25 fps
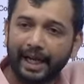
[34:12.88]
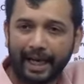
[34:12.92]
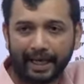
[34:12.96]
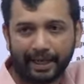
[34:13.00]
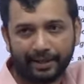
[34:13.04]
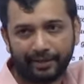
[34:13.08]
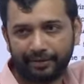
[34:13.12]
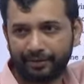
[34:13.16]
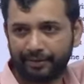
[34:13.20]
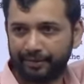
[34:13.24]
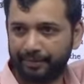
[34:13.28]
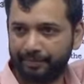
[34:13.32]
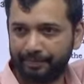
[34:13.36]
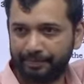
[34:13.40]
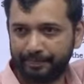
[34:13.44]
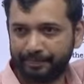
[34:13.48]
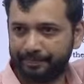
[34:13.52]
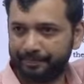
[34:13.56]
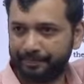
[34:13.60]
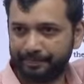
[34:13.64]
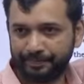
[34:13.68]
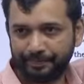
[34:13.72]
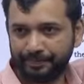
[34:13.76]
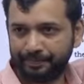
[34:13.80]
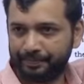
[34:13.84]
tracts.
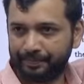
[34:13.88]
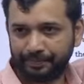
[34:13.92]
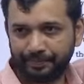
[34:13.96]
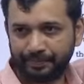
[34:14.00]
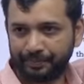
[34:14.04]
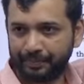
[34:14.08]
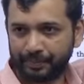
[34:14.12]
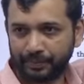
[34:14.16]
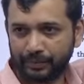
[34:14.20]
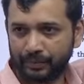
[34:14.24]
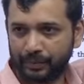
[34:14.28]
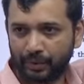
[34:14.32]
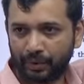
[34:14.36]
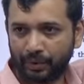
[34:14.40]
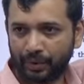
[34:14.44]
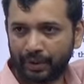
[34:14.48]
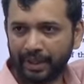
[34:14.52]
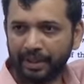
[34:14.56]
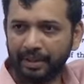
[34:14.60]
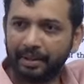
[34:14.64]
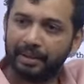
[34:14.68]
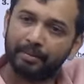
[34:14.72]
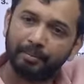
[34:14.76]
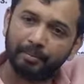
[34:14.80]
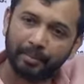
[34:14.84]

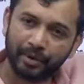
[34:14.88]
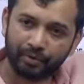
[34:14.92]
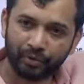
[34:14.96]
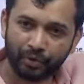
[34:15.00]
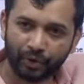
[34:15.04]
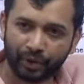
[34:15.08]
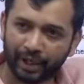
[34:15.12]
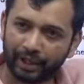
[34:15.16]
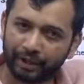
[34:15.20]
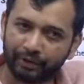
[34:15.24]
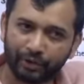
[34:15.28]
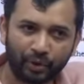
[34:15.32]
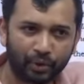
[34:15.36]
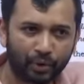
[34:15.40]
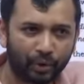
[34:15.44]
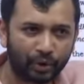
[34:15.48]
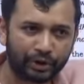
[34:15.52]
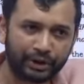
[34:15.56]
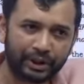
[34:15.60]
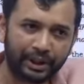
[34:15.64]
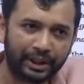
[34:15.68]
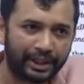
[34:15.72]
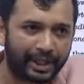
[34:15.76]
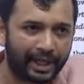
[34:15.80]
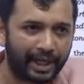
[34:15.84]
Okay? Before also
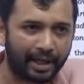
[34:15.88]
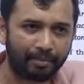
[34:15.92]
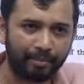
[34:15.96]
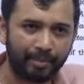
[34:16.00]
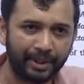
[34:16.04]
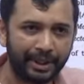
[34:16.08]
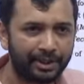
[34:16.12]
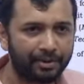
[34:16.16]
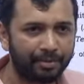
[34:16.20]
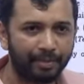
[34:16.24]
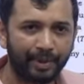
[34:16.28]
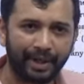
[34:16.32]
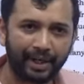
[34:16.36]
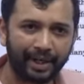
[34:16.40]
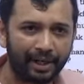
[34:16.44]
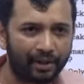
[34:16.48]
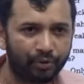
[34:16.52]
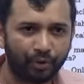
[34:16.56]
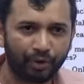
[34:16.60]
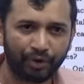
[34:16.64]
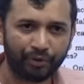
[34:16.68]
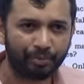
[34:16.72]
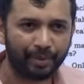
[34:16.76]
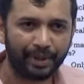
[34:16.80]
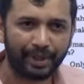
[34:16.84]
coastal tract beach
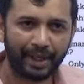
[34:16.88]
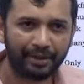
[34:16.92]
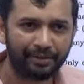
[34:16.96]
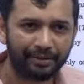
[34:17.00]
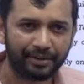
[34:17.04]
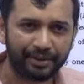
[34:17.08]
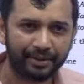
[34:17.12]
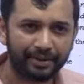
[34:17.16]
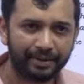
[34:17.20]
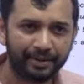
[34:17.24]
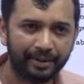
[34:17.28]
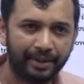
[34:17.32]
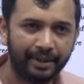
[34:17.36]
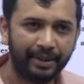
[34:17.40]
minerals was been asked.